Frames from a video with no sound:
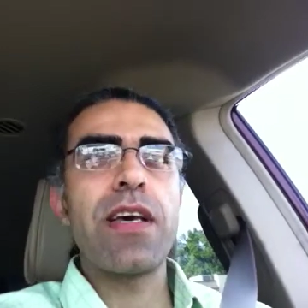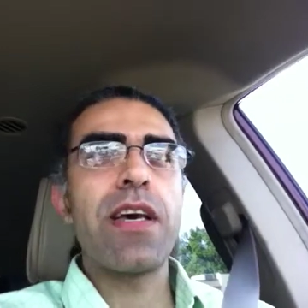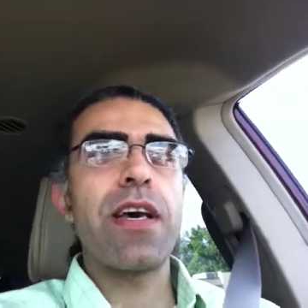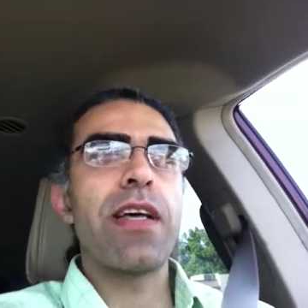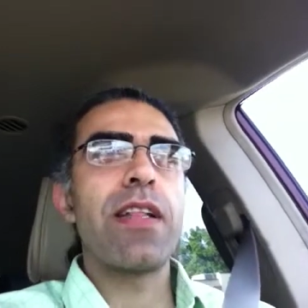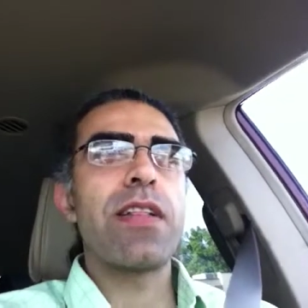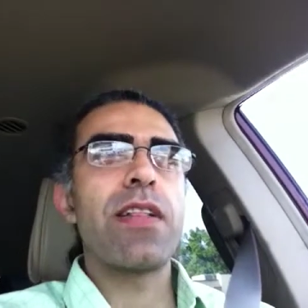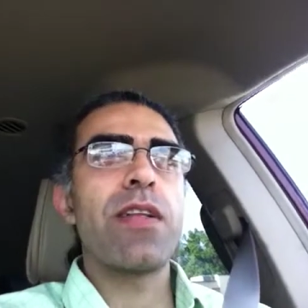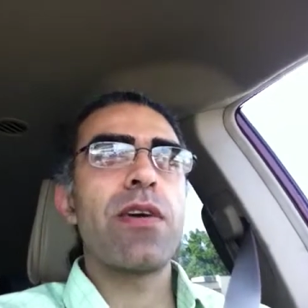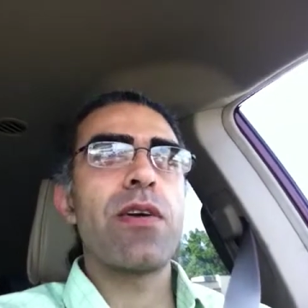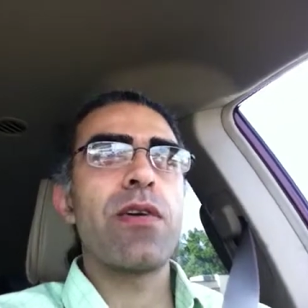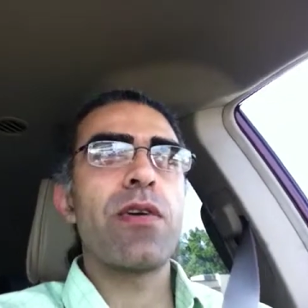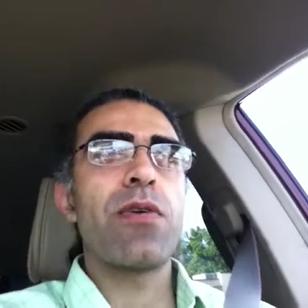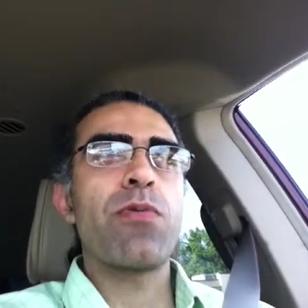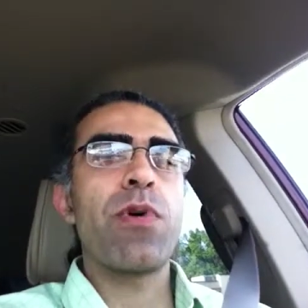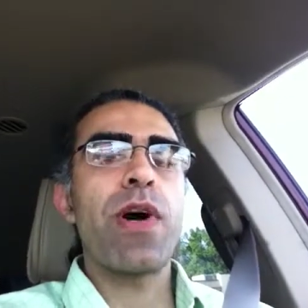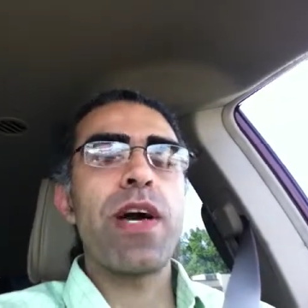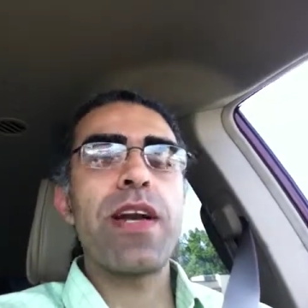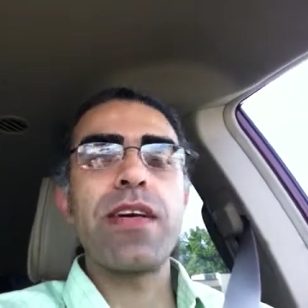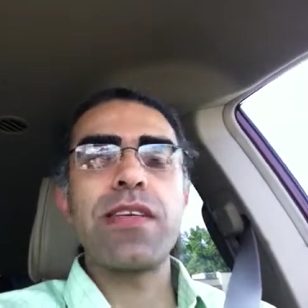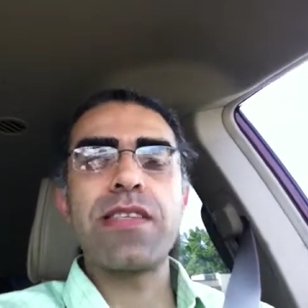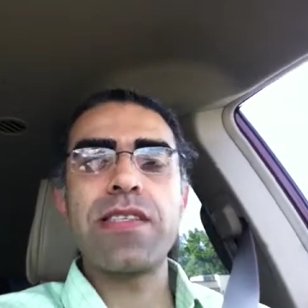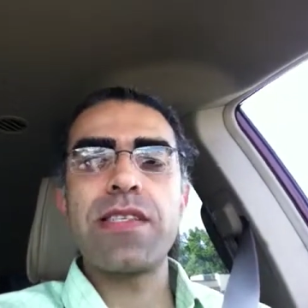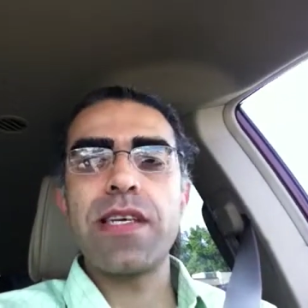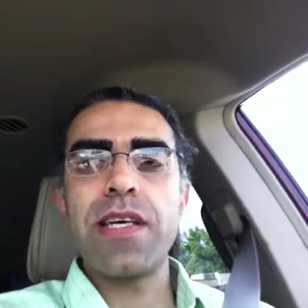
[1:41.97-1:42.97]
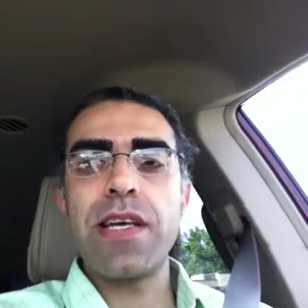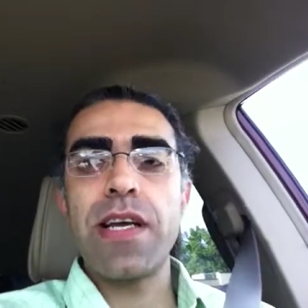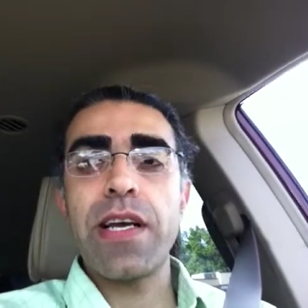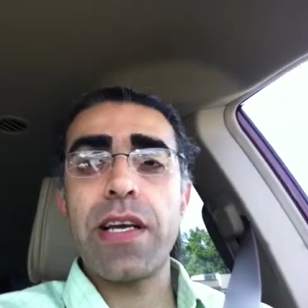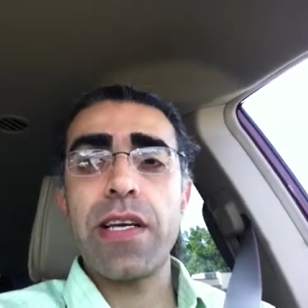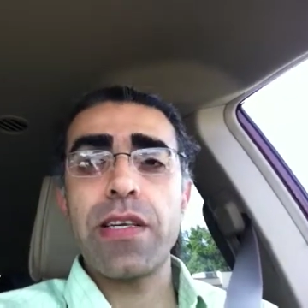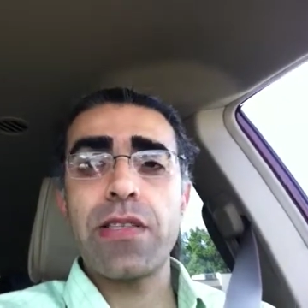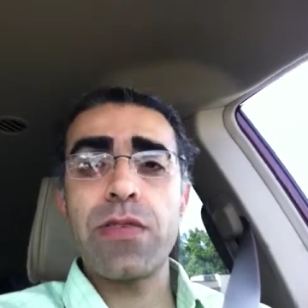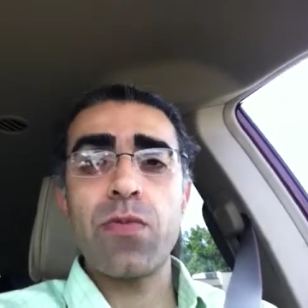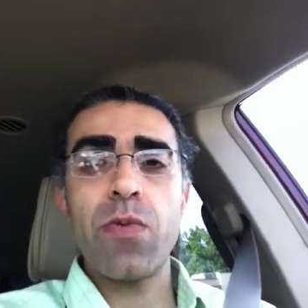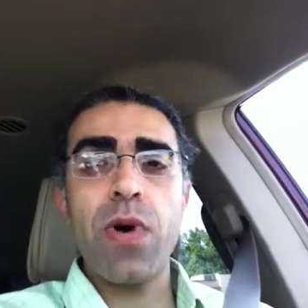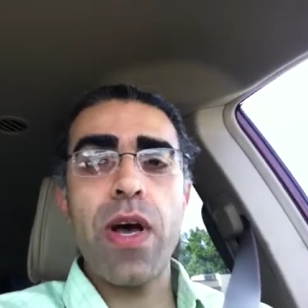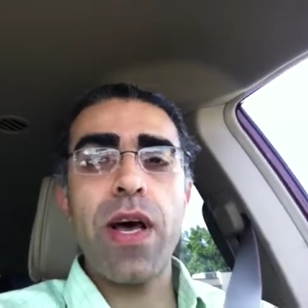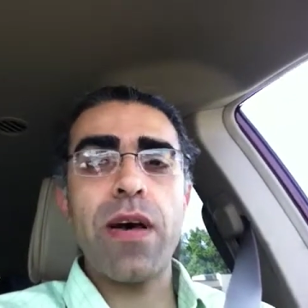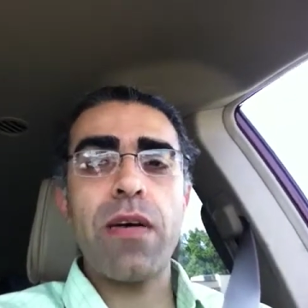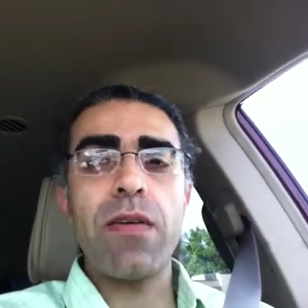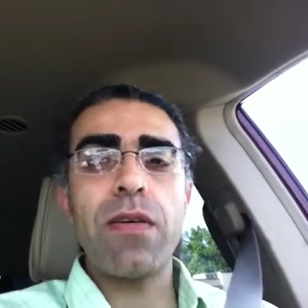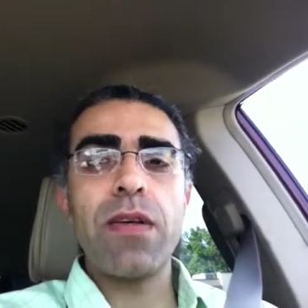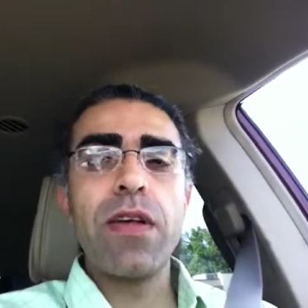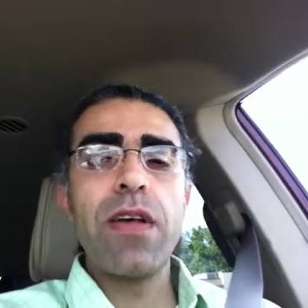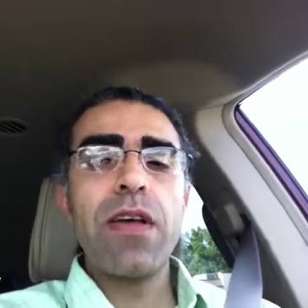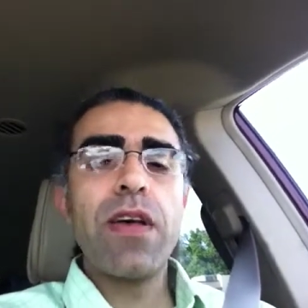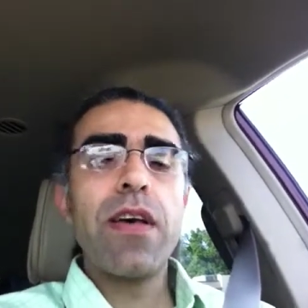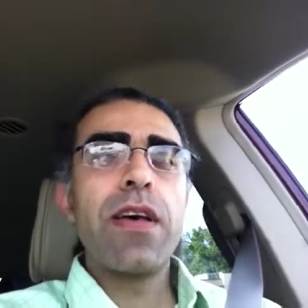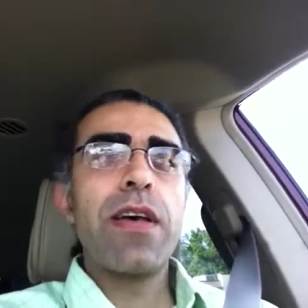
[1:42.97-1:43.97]
and they're quite acidic as well
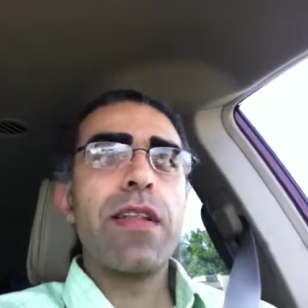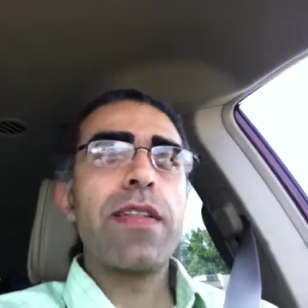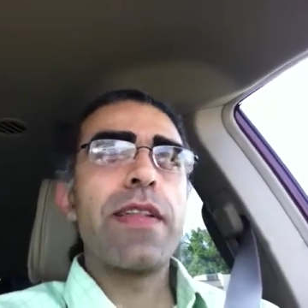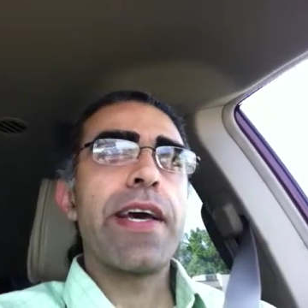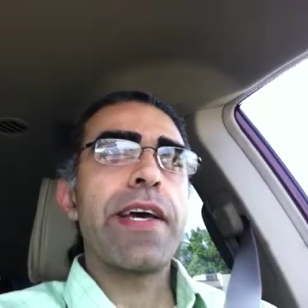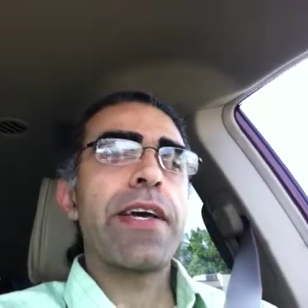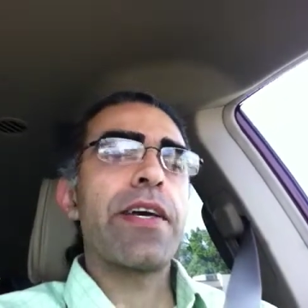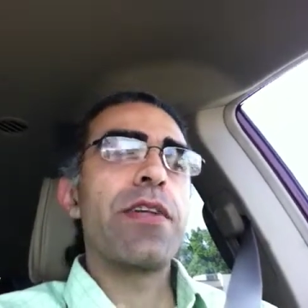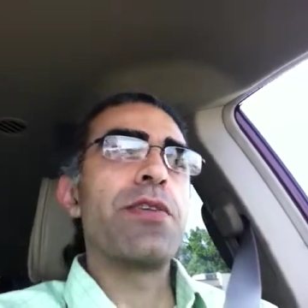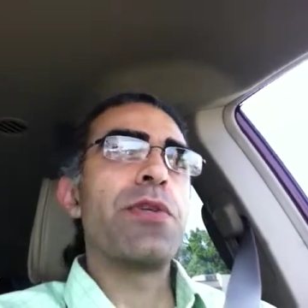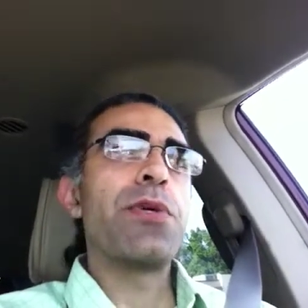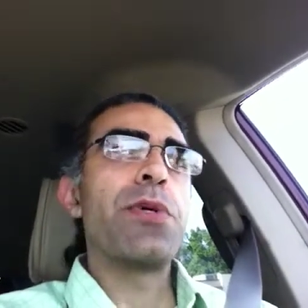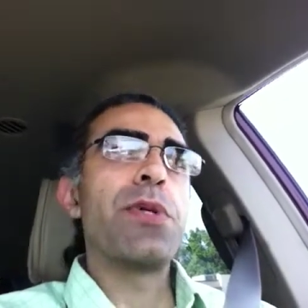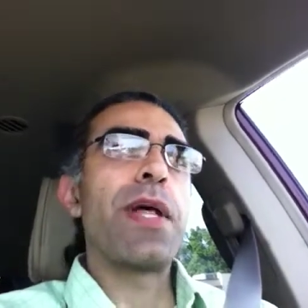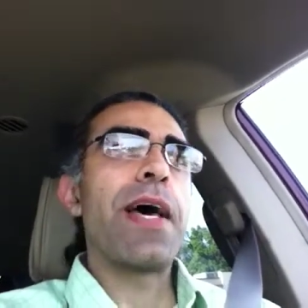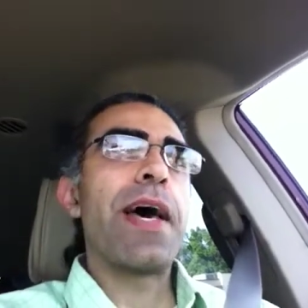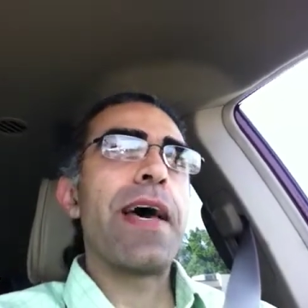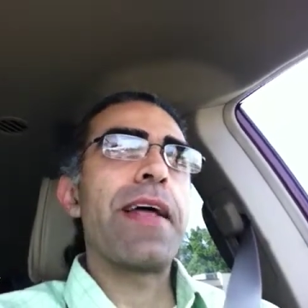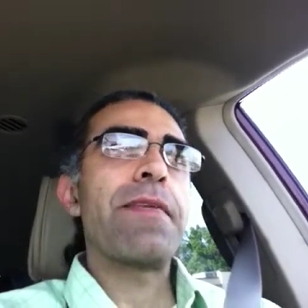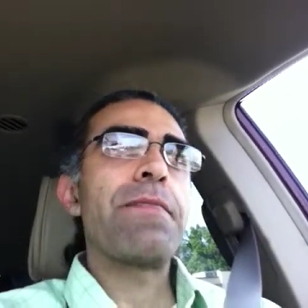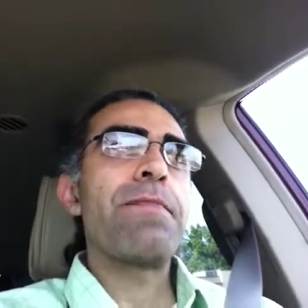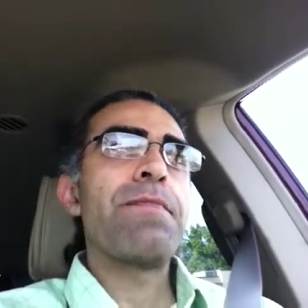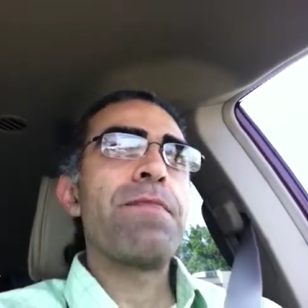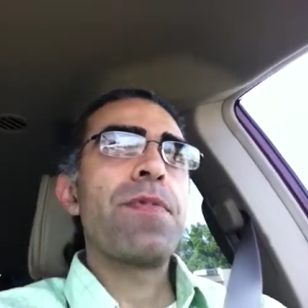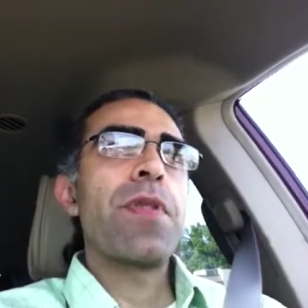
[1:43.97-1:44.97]
that could do that.